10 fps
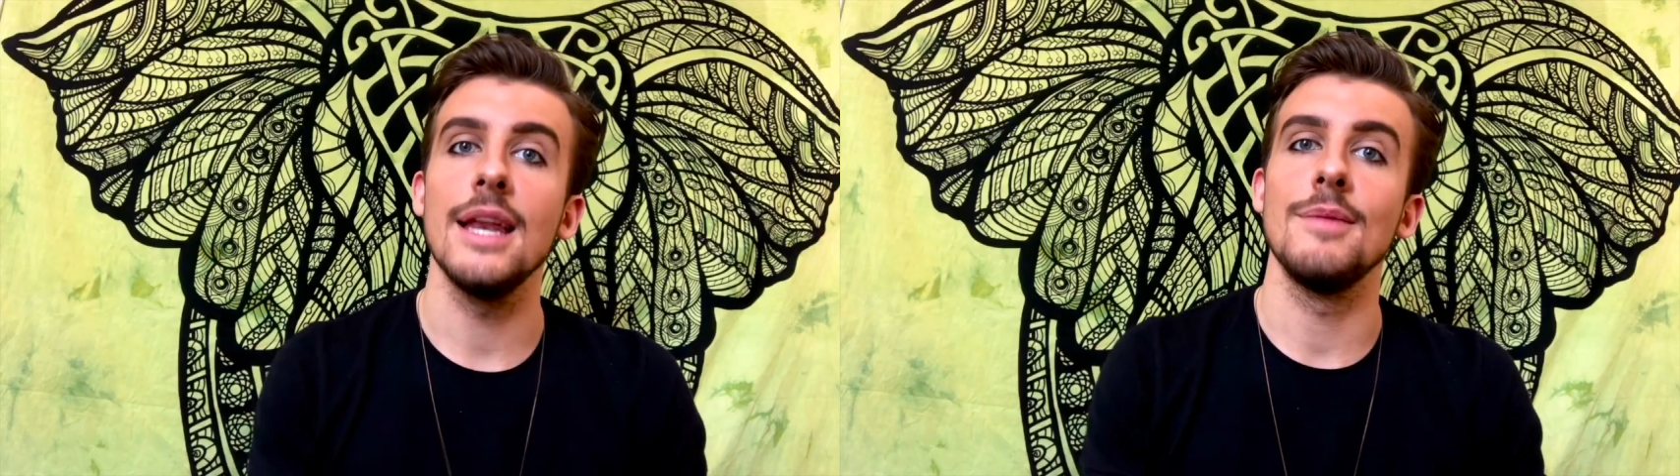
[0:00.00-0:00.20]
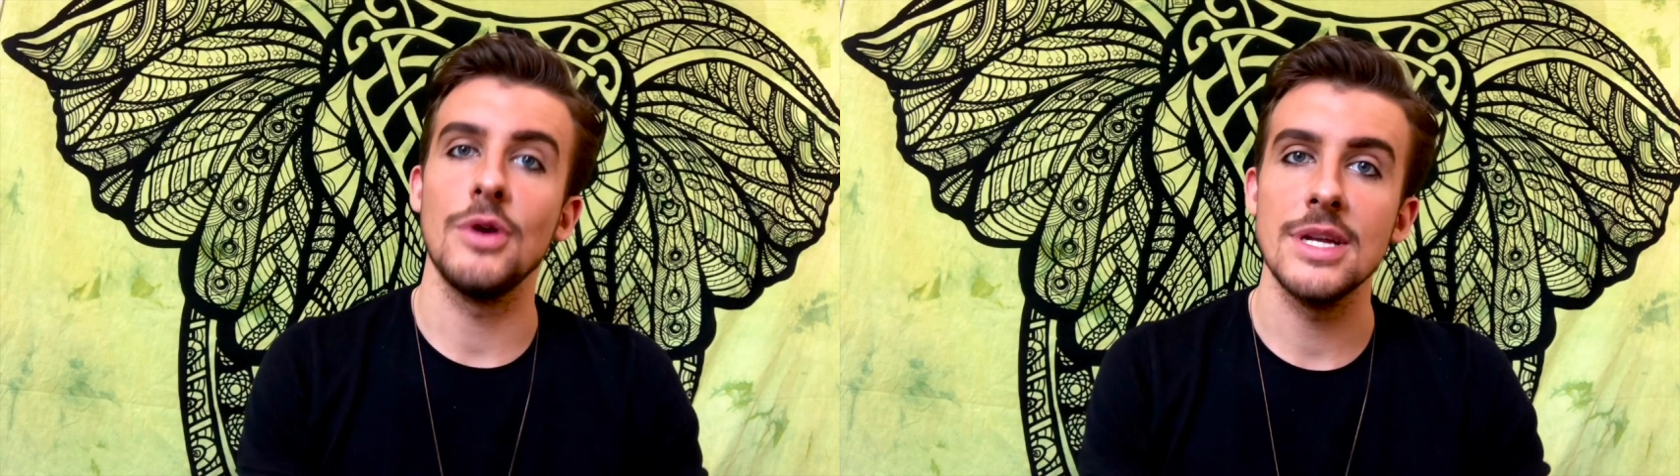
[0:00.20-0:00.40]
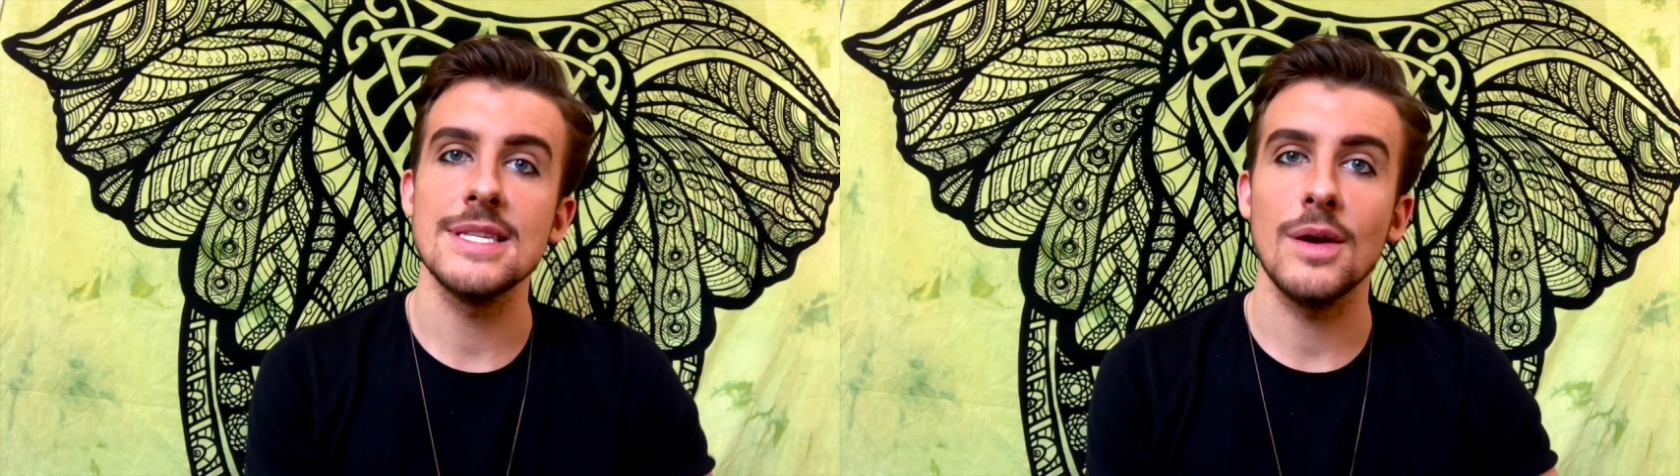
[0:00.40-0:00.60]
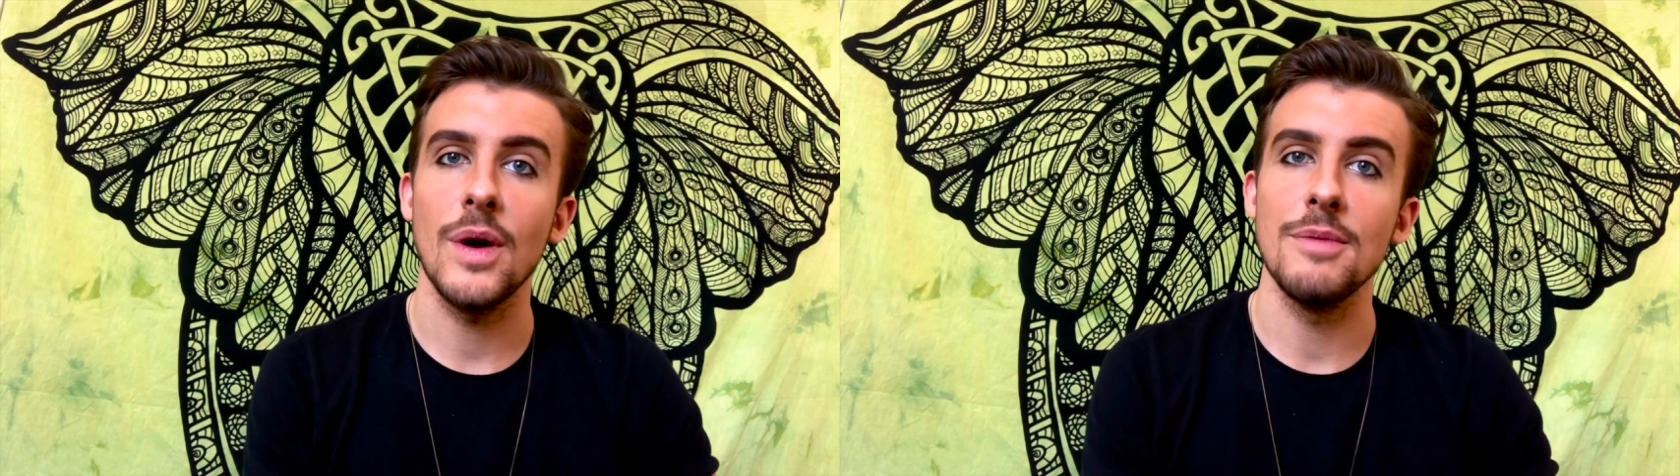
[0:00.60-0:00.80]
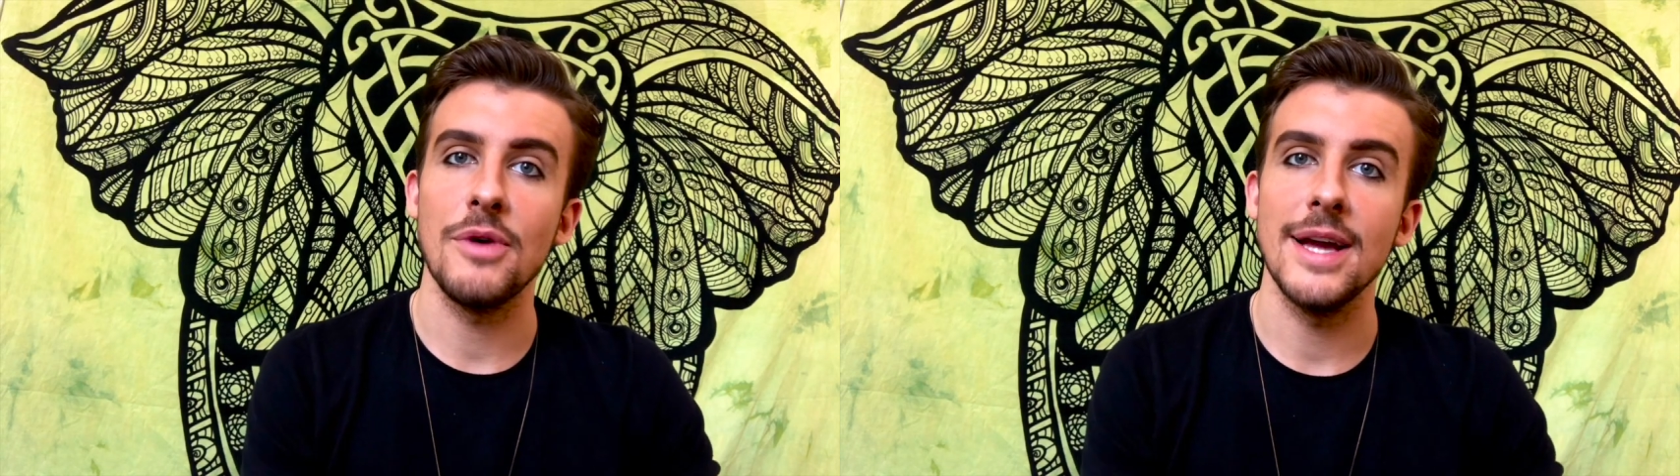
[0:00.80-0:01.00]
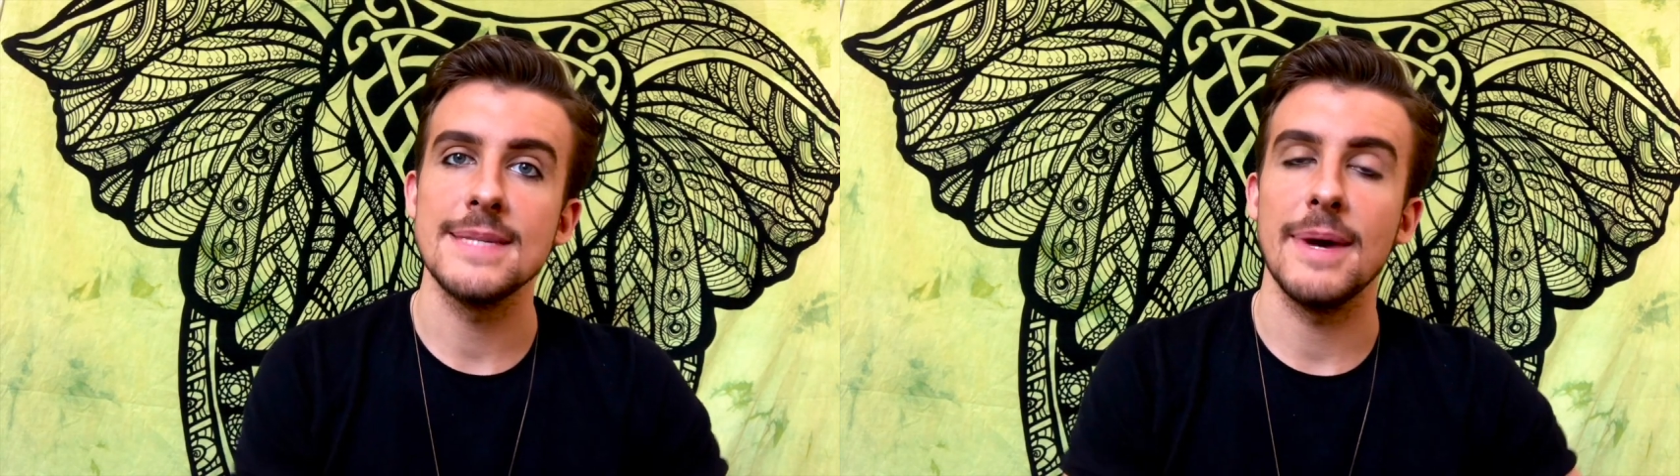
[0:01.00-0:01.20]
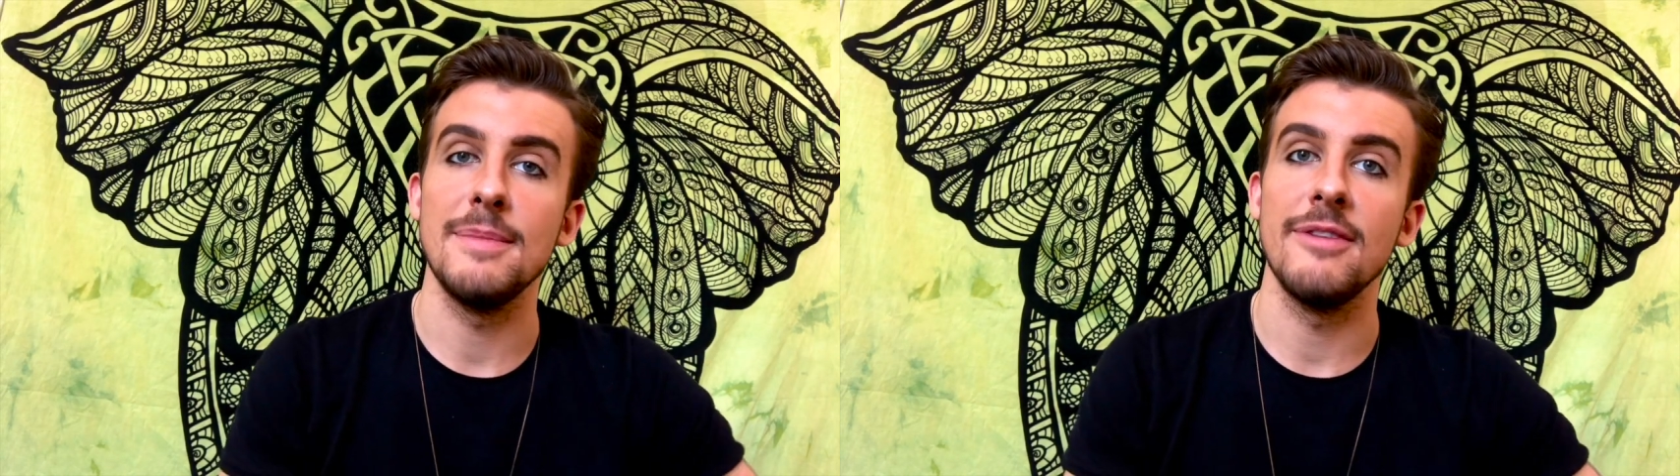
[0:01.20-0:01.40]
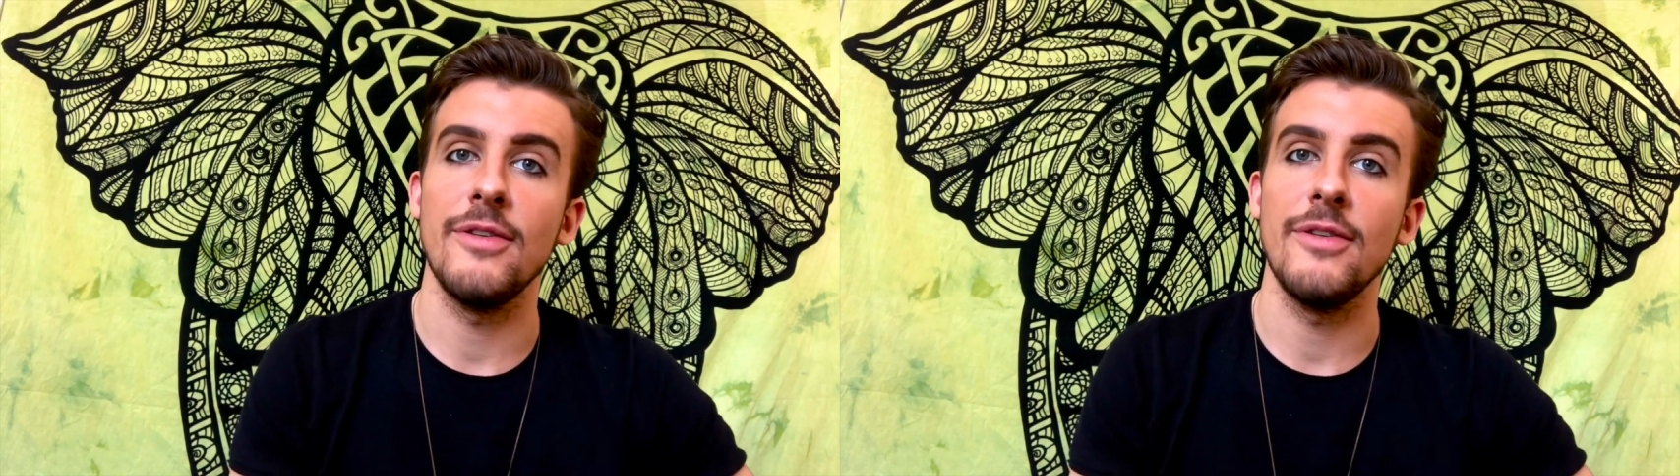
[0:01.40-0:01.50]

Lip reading: I'm honestly quite impressed by my